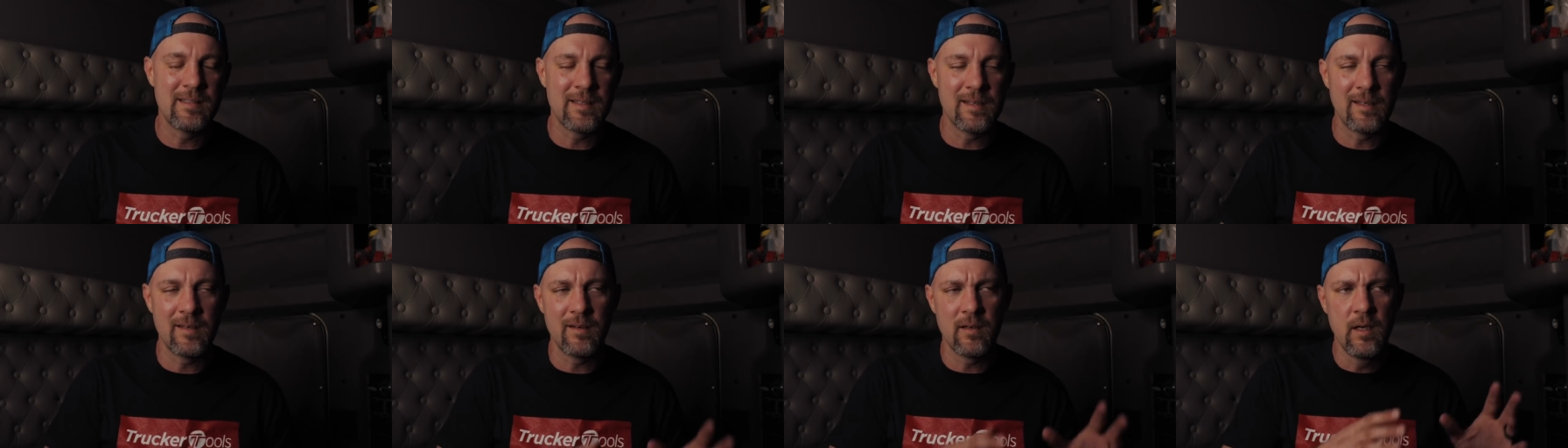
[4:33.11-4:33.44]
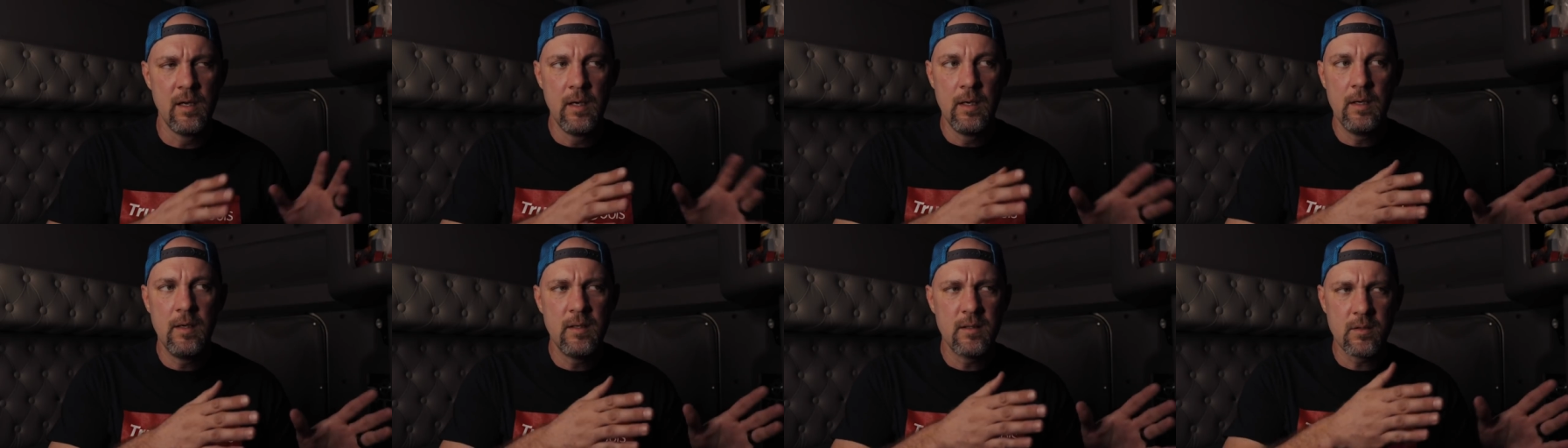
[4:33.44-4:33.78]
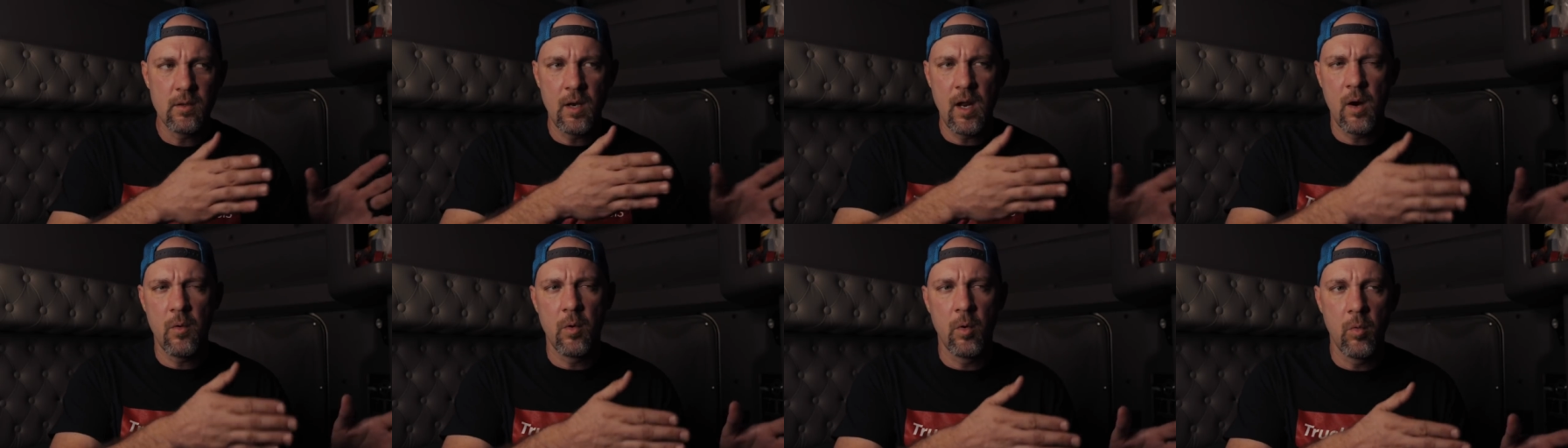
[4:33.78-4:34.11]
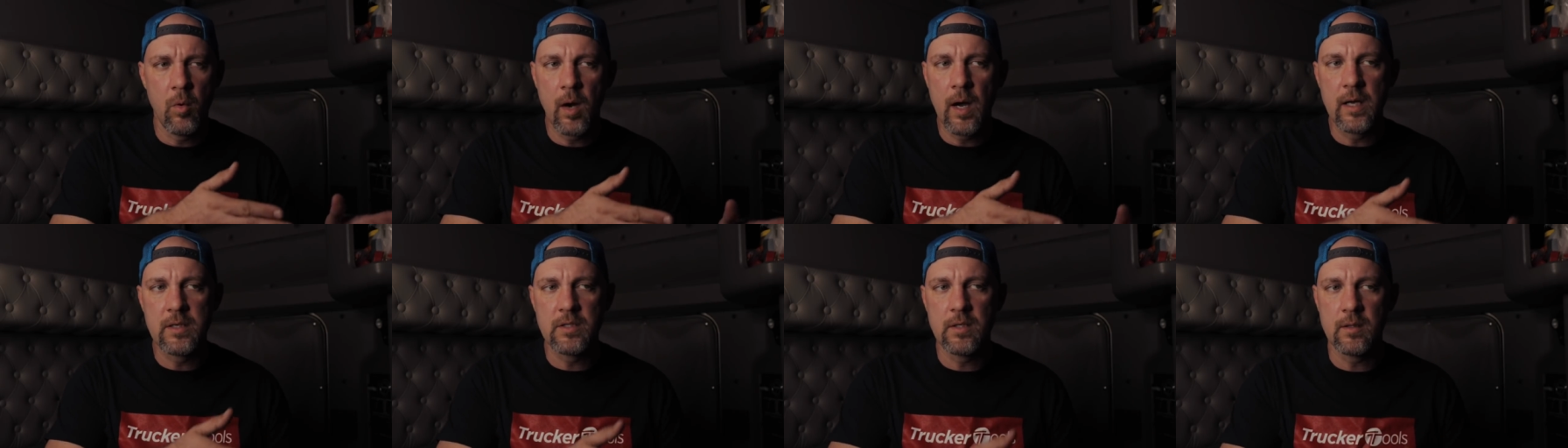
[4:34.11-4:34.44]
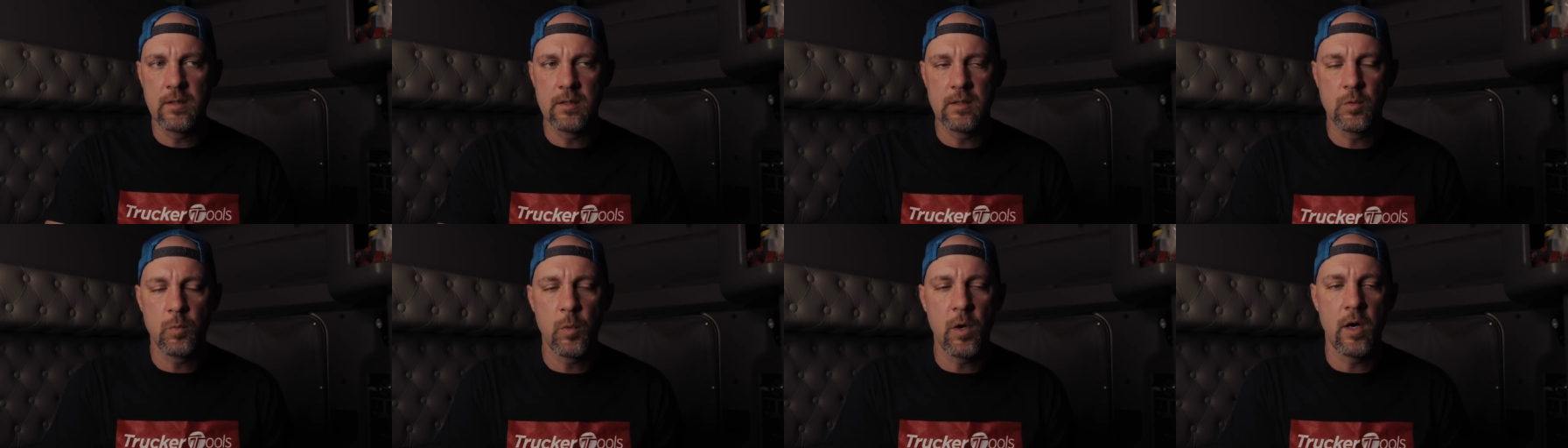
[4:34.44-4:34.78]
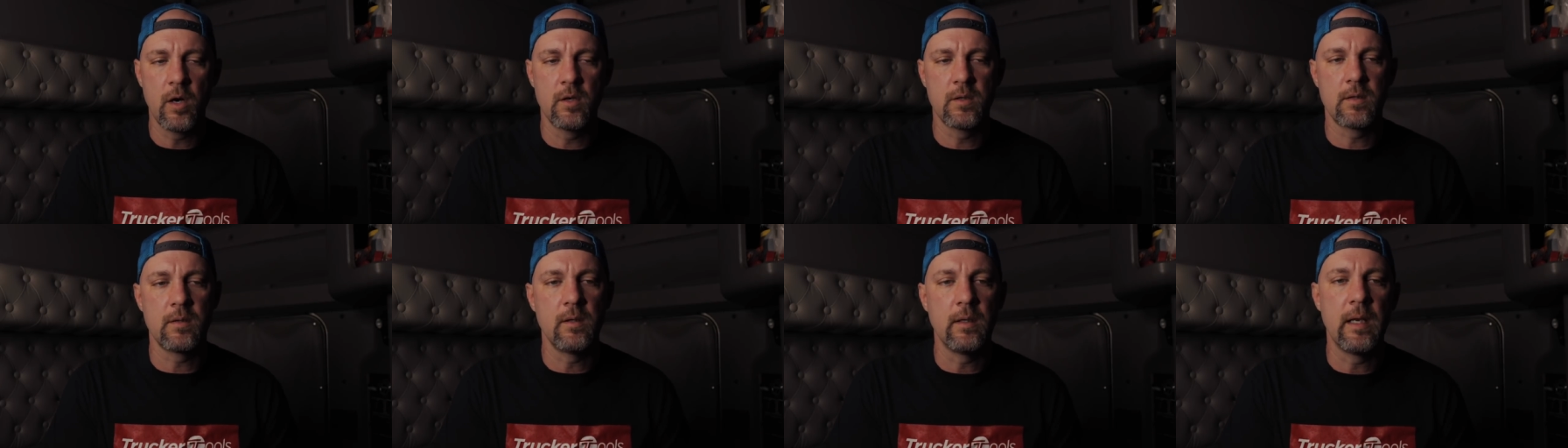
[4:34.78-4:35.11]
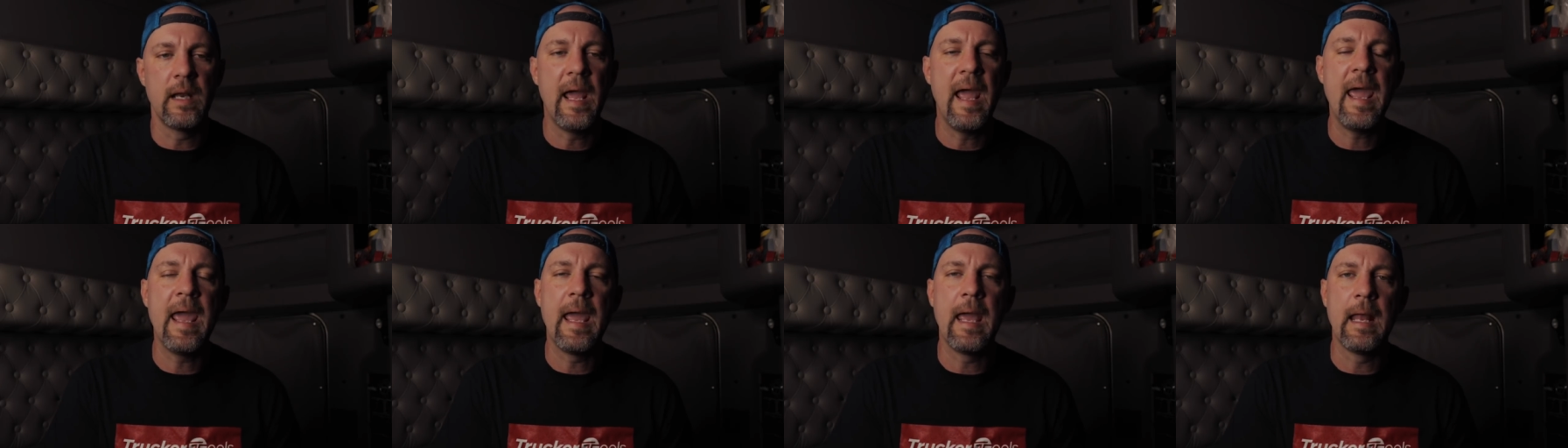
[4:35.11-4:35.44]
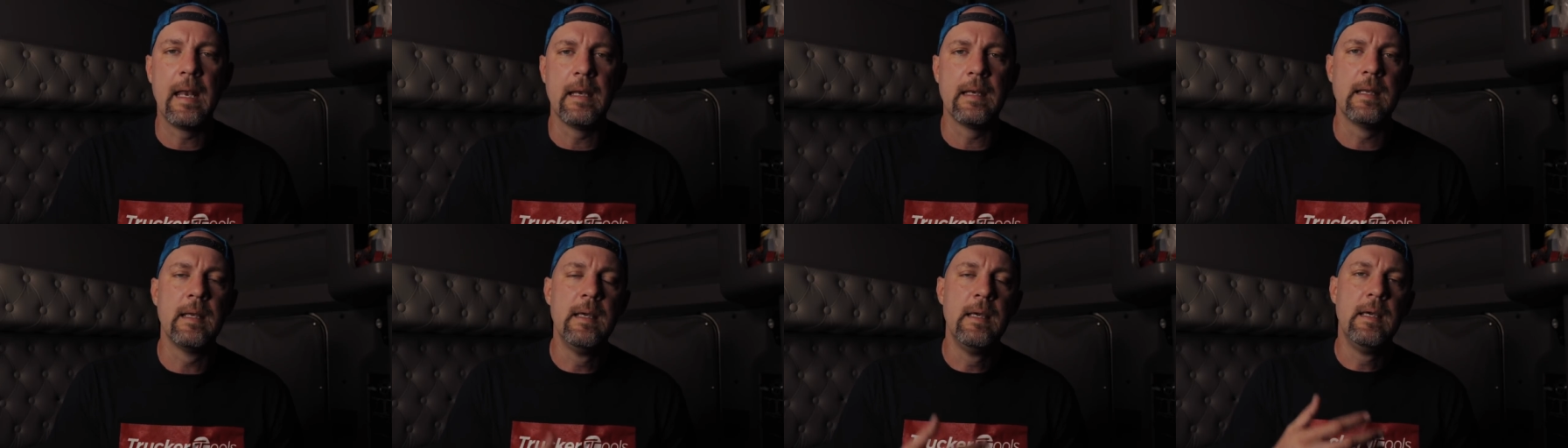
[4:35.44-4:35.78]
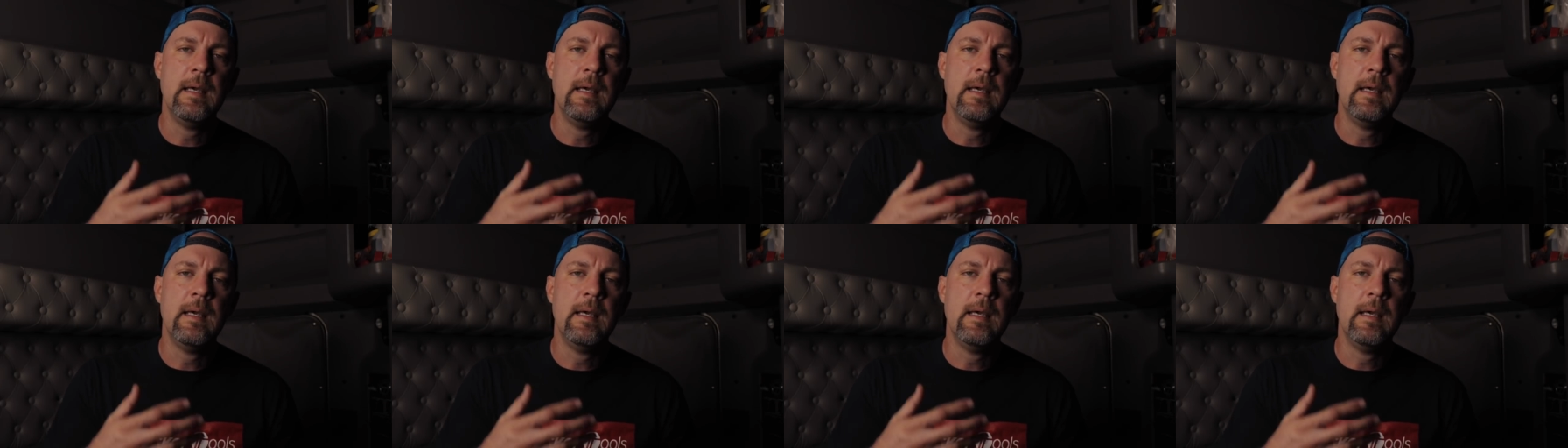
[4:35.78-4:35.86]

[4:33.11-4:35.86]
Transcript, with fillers: and so now we're watching this person, and